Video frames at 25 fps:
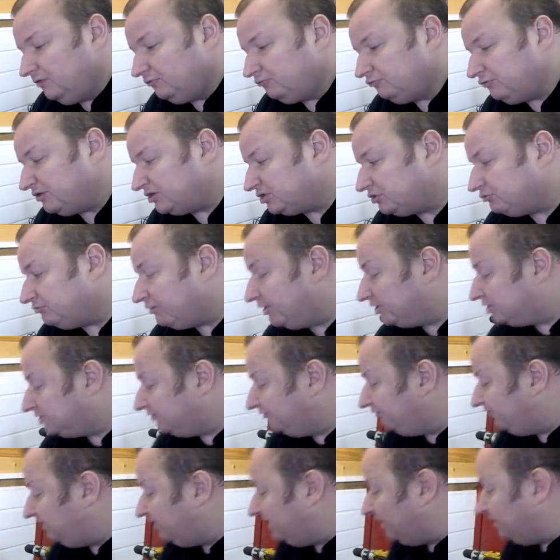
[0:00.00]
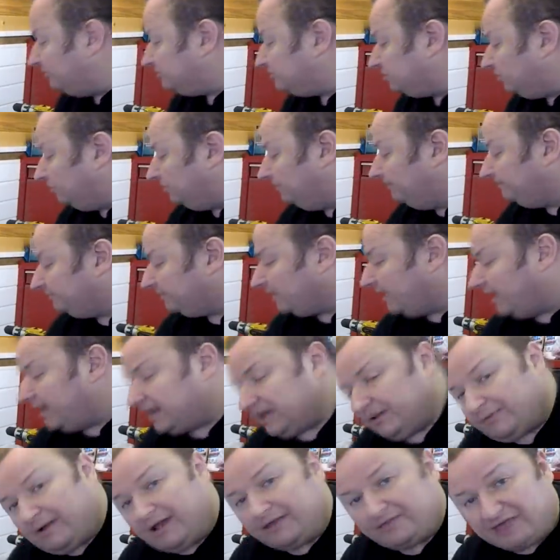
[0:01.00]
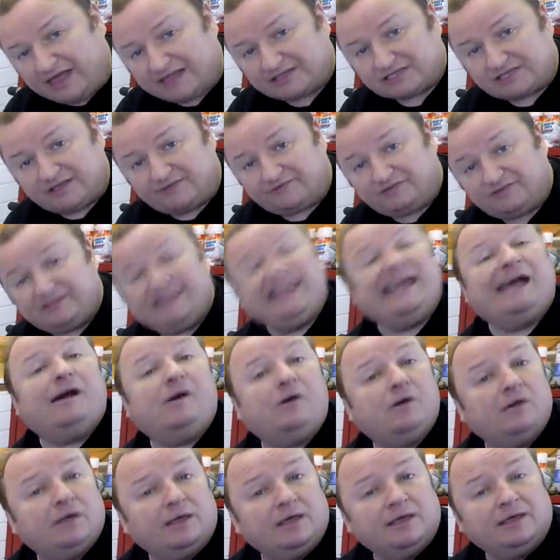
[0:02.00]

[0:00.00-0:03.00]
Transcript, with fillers: restoration videos on. Anyway, that's it for now.